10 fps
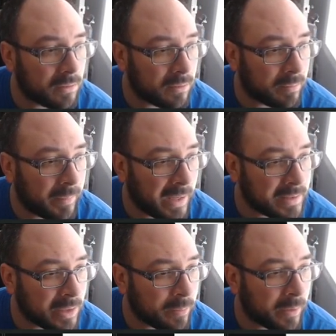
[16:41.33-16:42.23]
pace
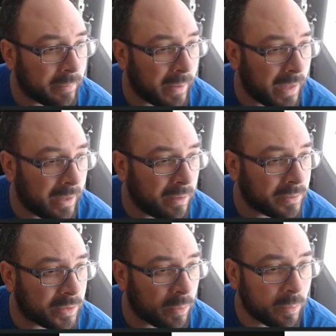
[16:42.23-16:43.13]
here pretty bad.
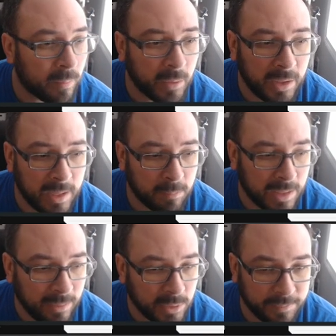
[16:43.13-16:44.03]
So we're going to add Blount.